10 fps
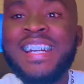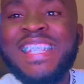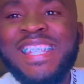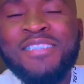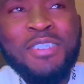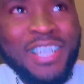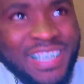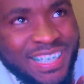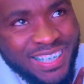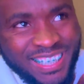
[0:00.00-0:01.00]
is
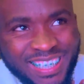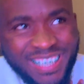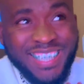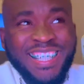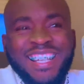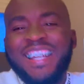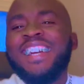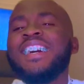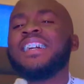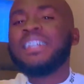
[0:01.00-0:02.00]
very
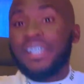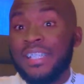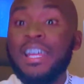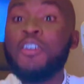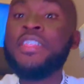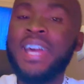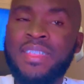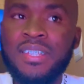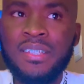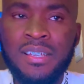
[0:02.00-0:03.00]
greener on the
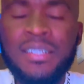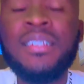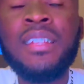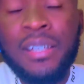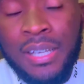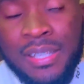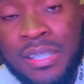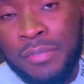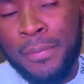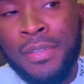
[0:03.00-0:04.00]
other side. The grass
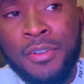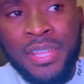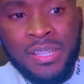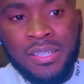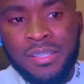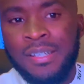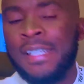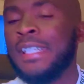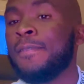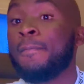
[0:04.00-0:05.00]
is greener on the other
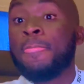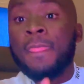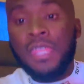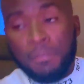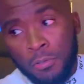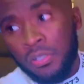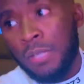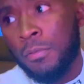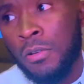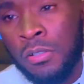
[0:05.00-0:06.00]
side. Keep on
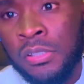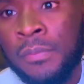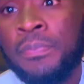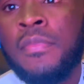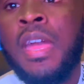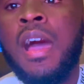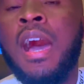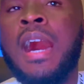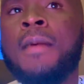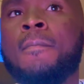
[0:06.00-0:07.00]
keeping
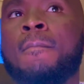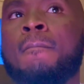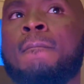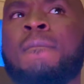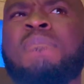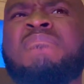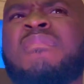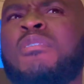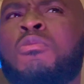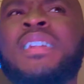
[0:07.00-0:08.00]
on.
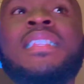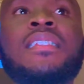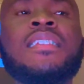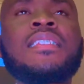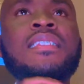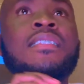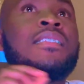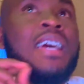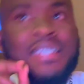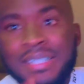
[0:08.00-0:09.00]
What
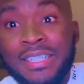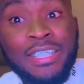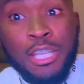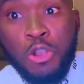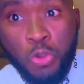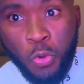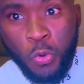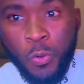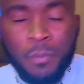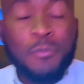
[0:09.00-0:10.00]
doesn't kill
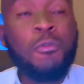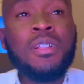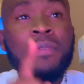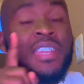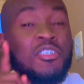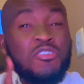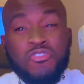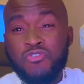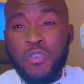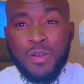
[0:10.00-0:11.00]
you will make you
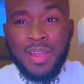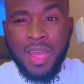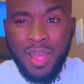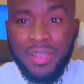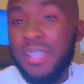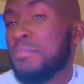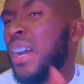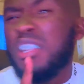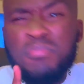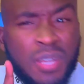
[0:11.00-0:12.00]
stronger. It
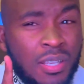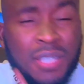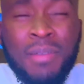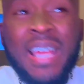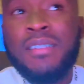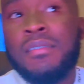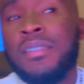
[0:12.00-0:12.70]
might make